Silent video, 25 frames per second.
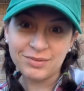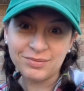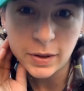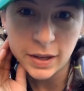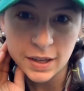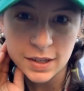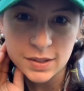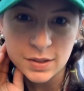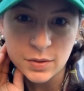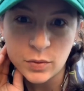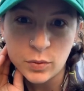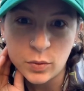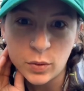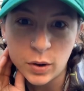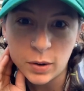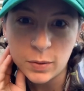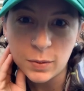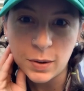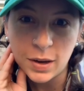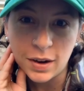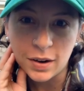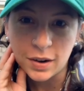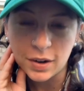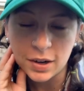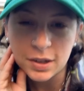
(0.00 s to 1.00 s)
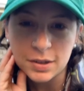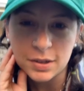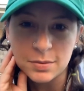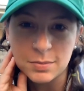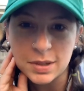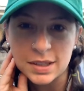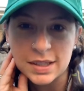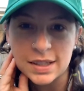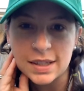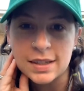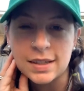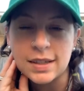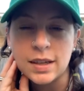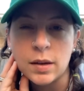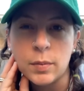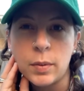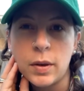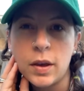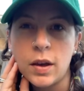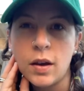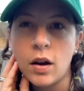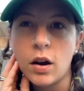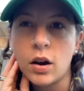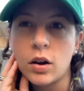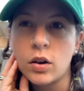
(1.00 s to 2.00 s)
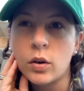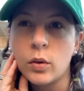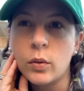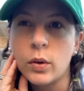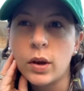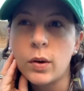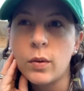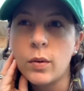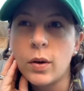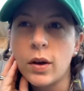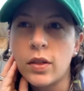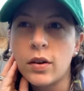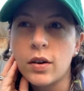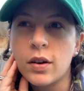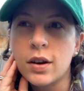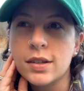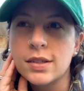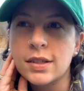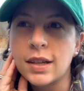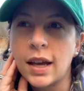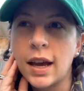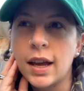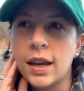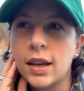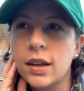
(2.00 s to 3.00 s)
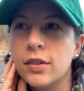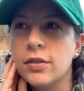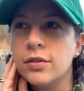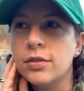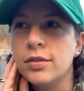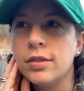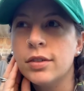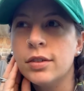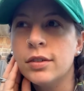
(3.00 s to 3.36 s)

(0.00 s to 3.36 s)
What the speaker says: Because of where we are in Mississippi, our growing weather is kind of